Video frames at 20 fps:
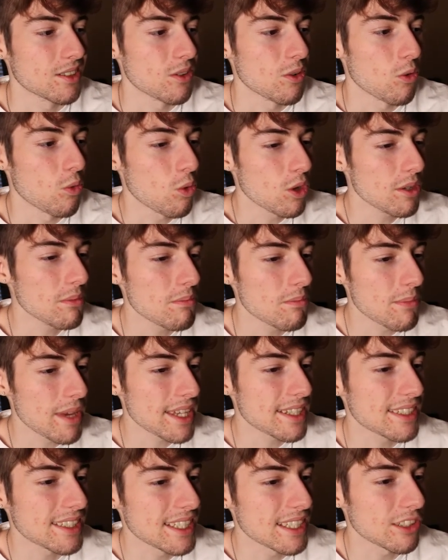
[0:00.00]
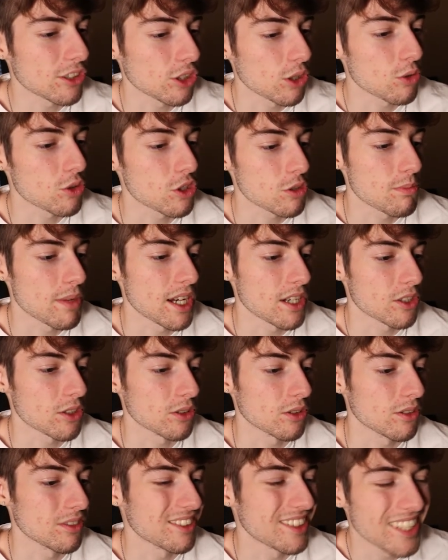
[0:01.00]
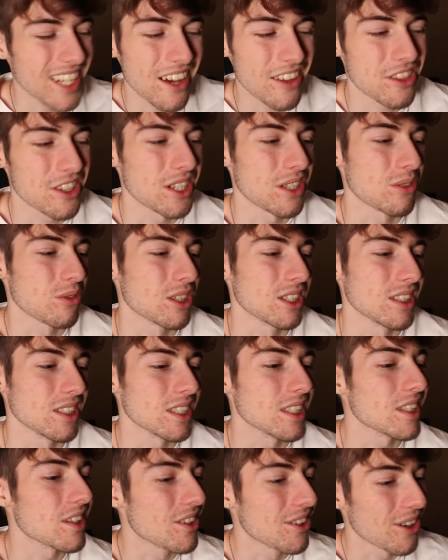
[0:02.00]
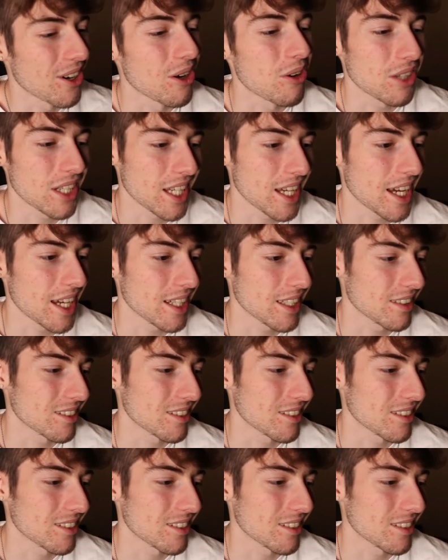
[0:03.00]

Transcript: what makes it so special? Nothing really. They're okay.